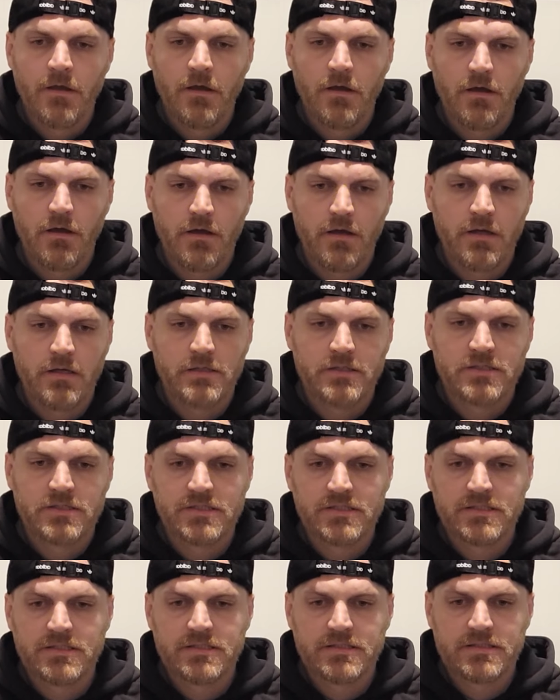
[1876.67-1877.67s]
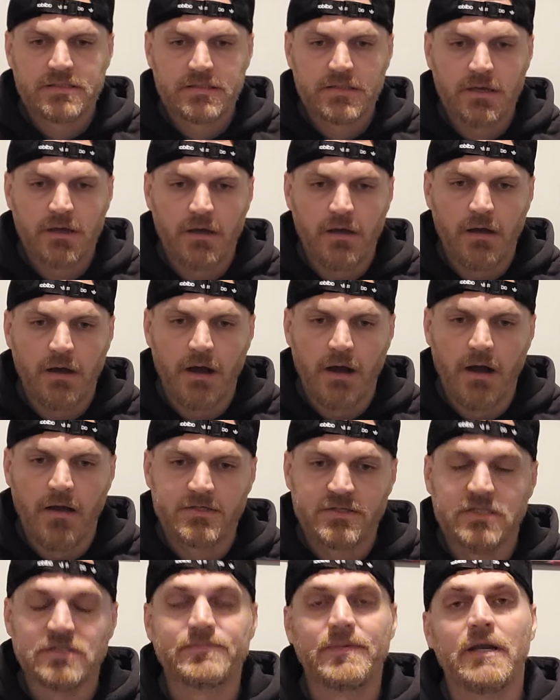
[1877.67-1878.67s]
Uh, she's
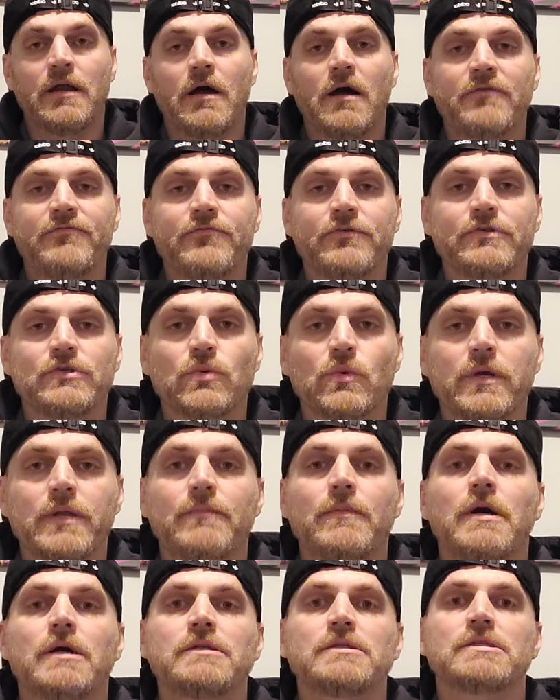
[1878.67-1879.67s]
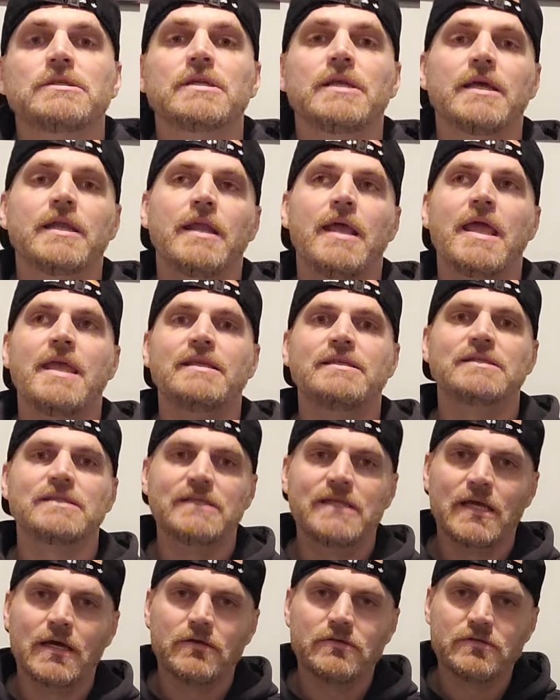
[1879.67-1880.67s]
she's been off for twenty months. She had
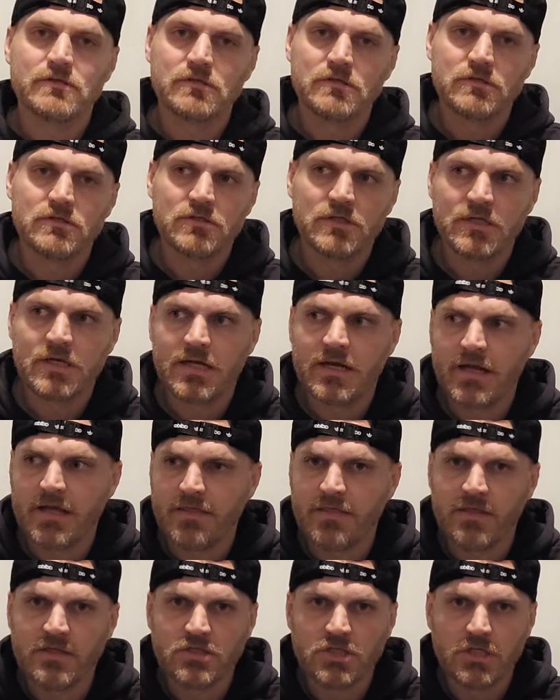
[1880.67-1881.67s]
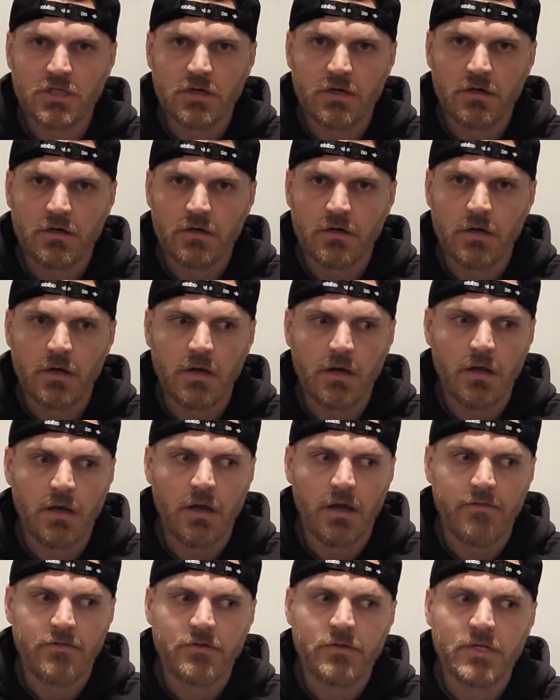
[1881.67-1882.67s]
ACL surgery, and then I think she hurt her
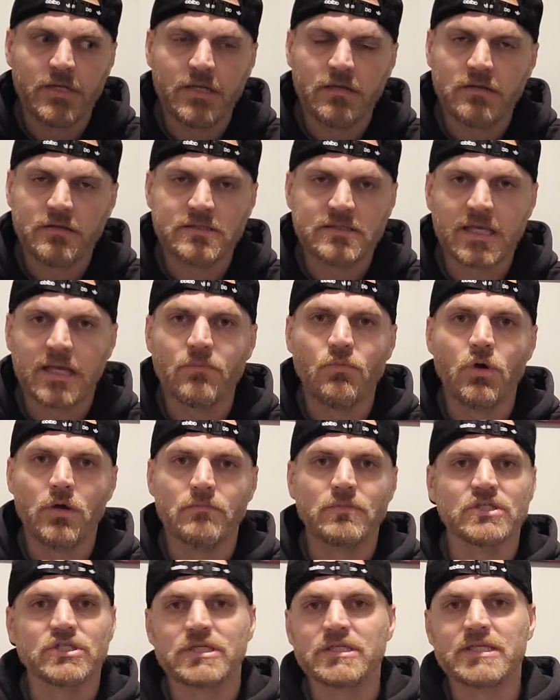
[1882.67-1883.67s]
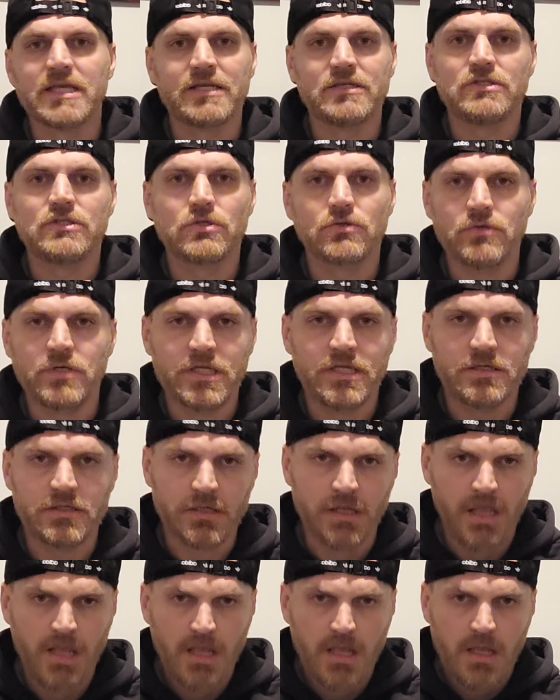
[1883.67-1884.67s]
other knee or the same one. But she's had two knee
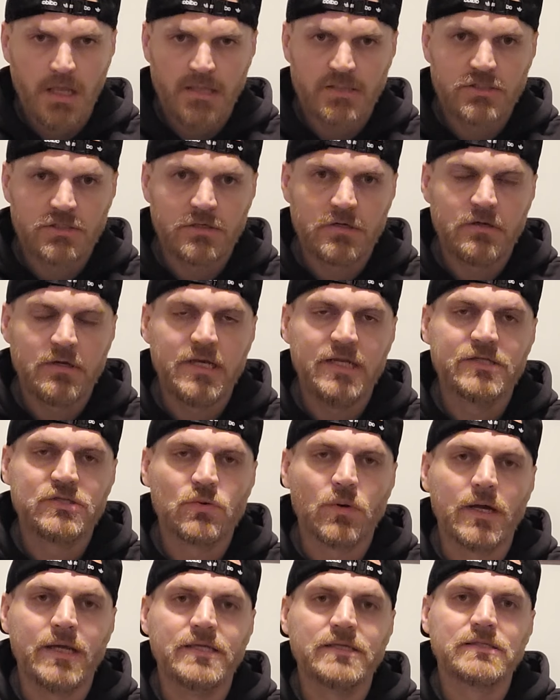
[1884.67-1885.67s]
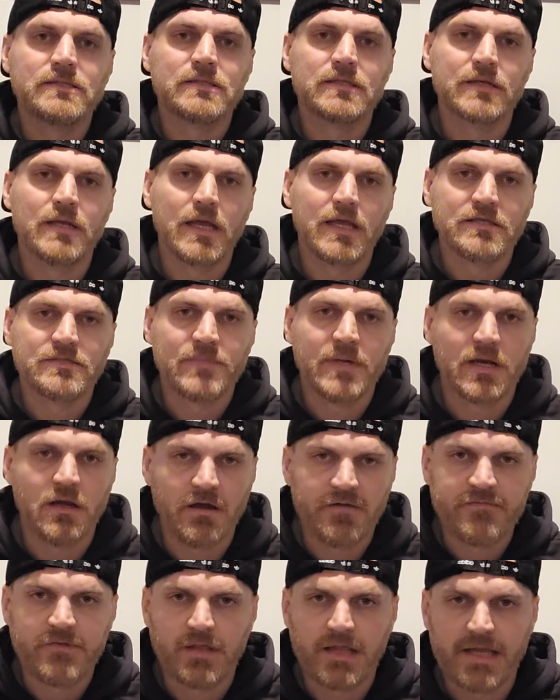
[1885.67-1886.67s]
injured her knee twice, and has been
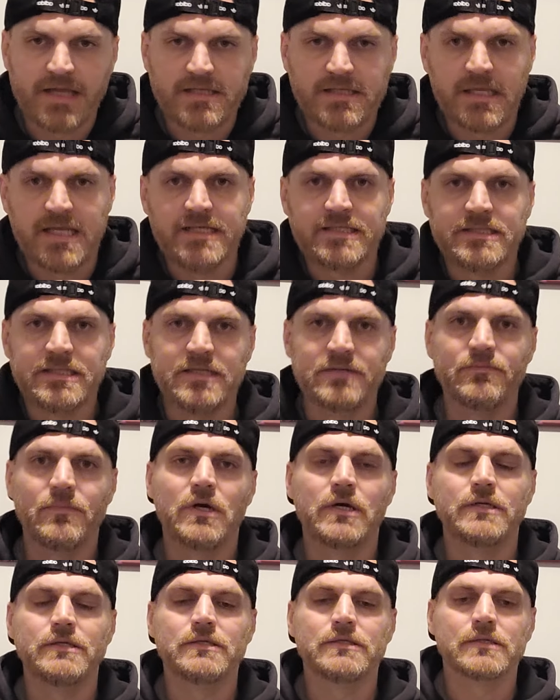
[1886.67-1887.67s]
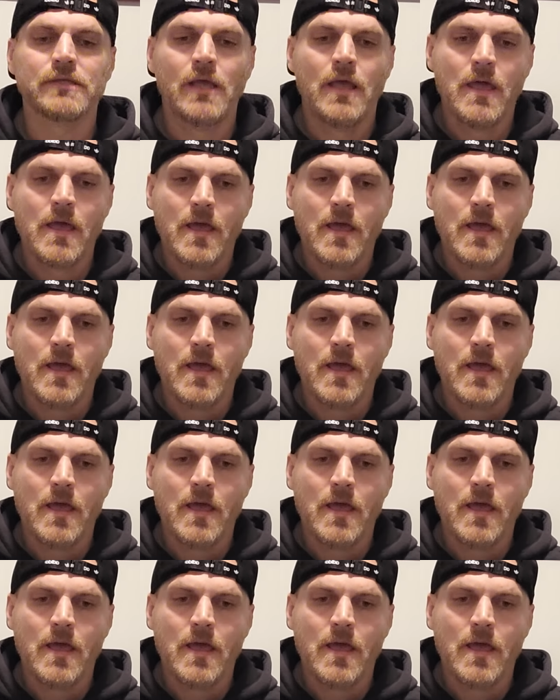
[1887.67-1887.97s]
off the last eighteen months.